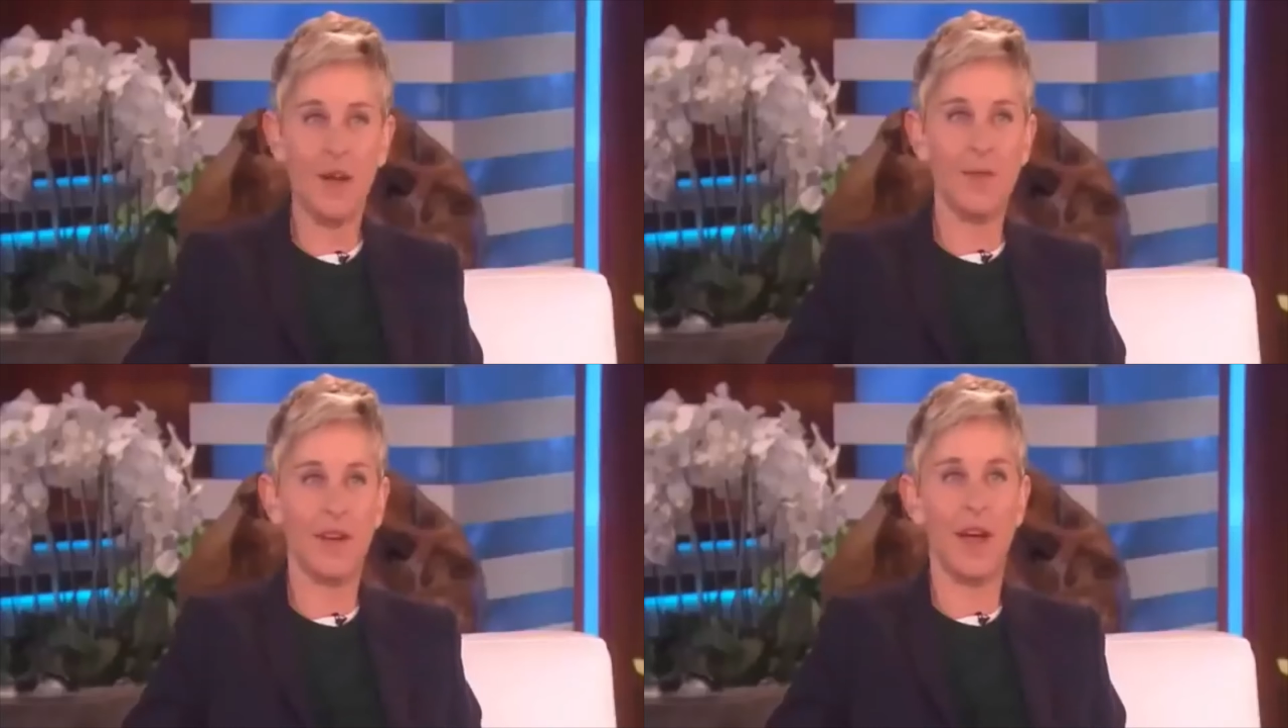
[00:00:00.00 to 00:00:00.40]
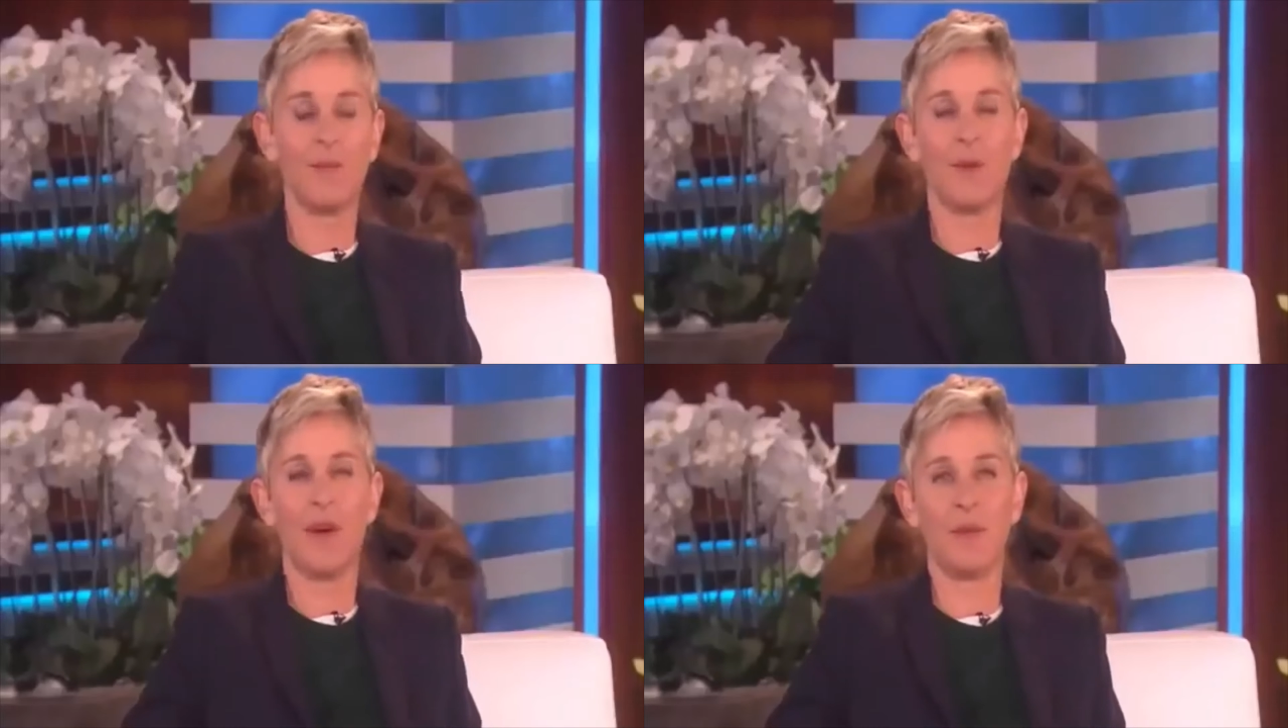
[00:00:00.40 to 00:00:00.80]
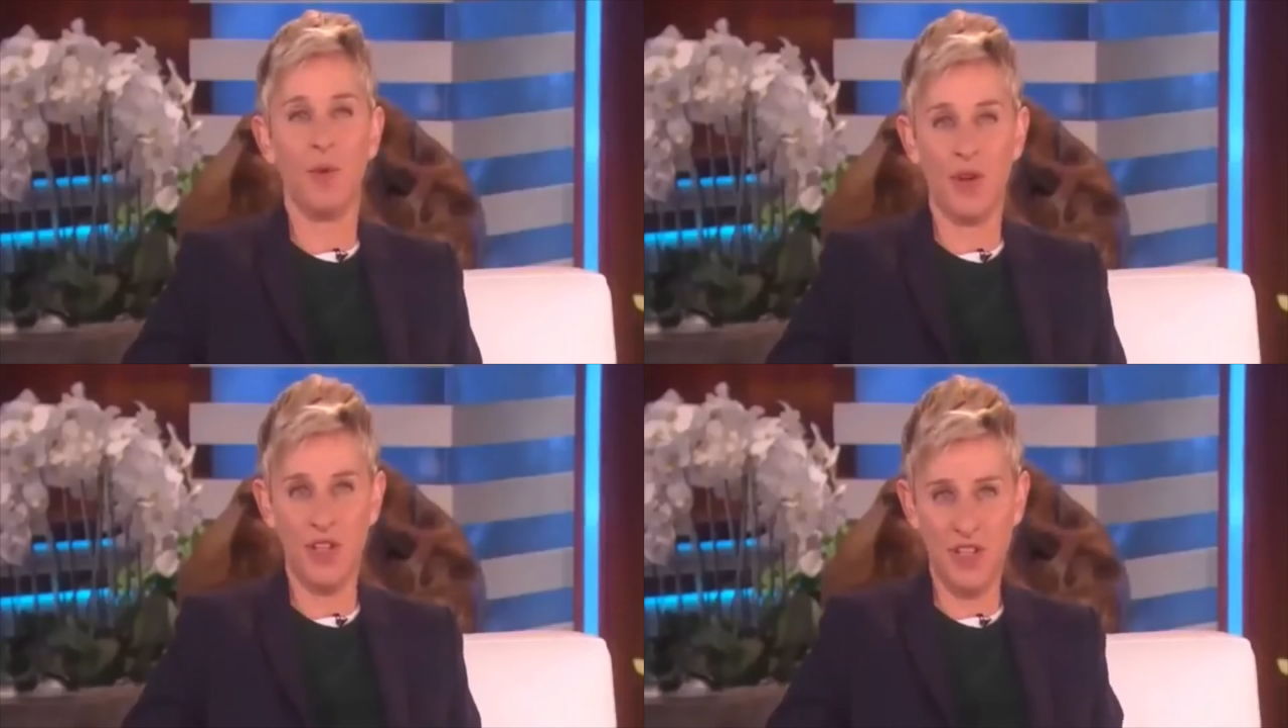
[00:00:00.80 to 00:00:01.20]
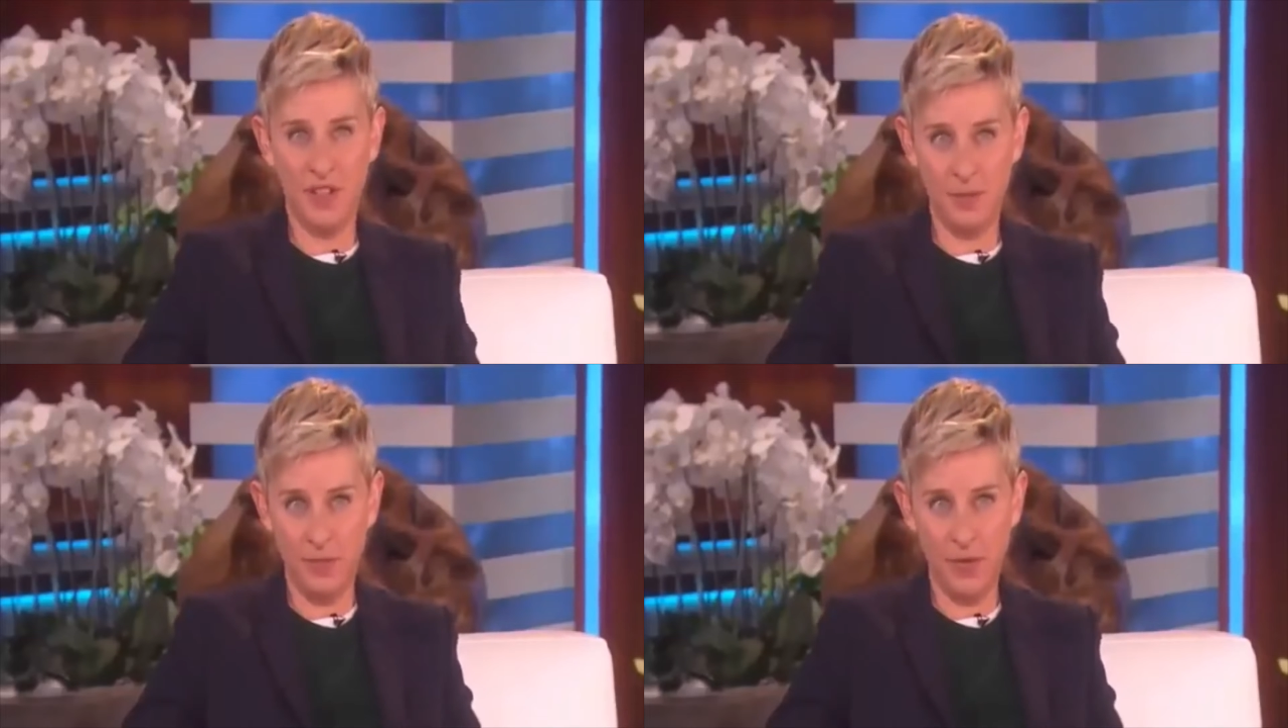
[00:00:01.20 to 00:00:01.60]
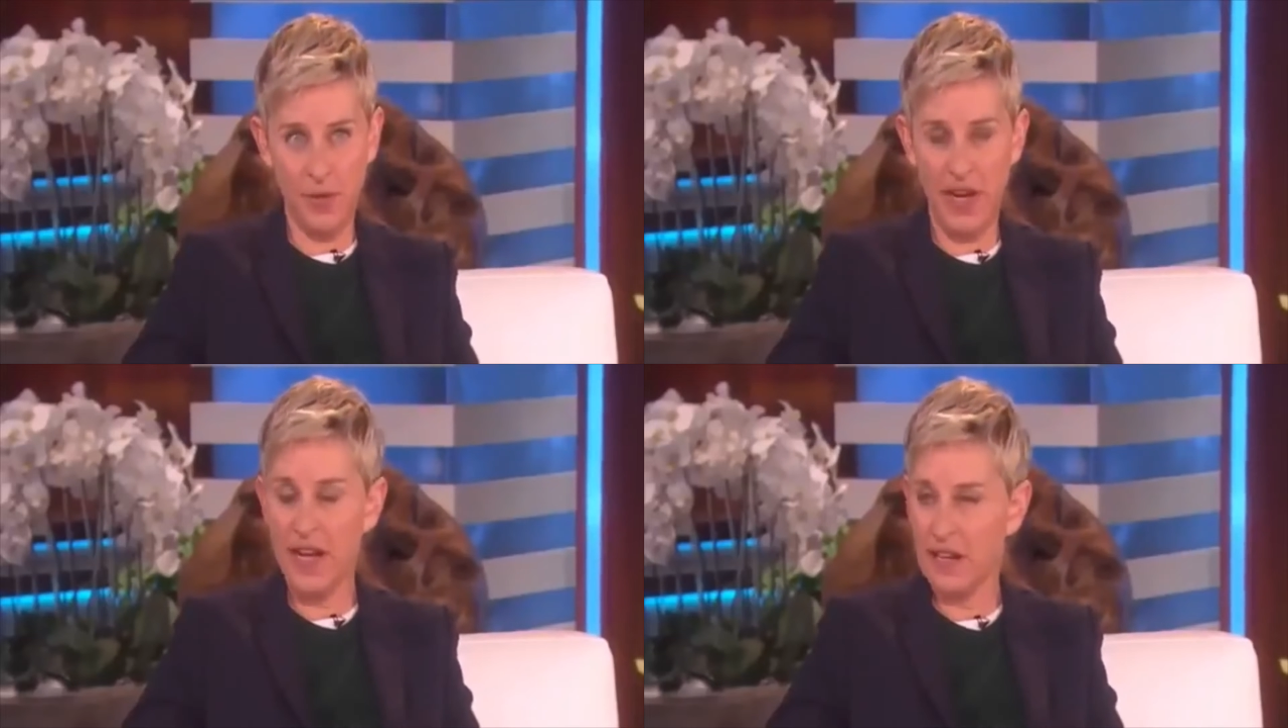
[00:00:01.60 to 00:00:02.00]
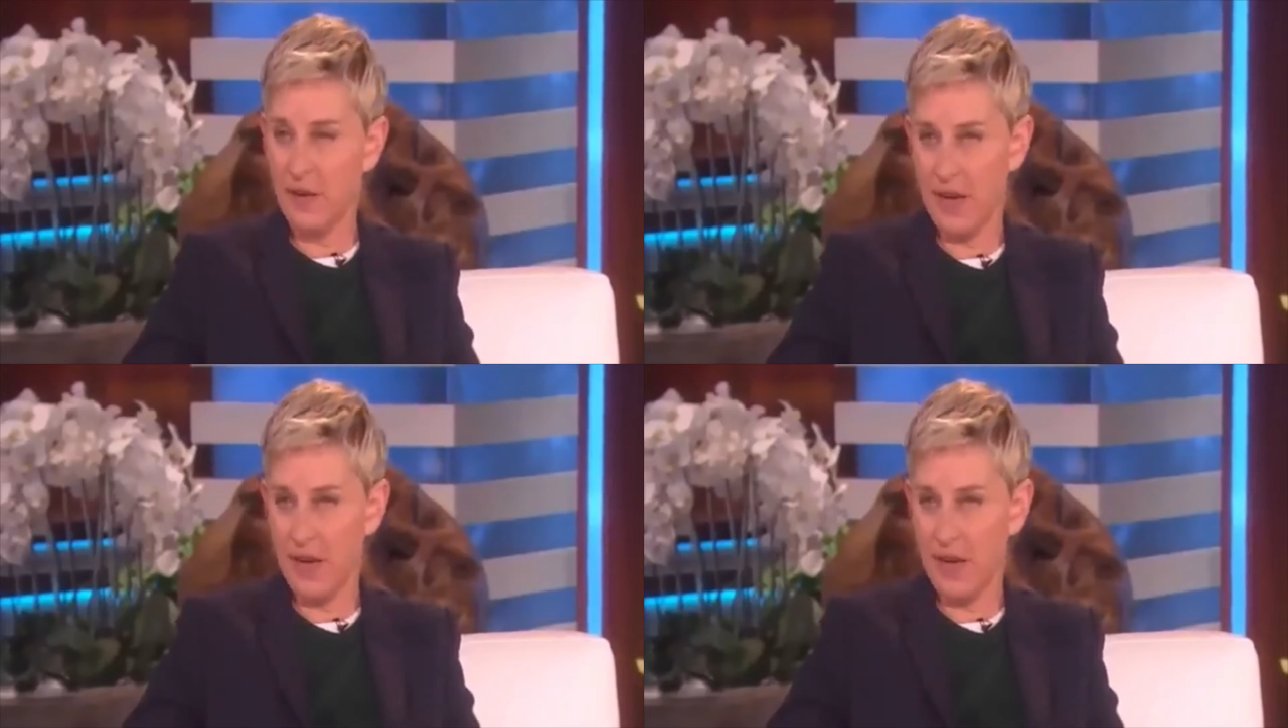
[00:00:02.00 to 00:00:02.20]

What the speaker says: to buy Portia some grenade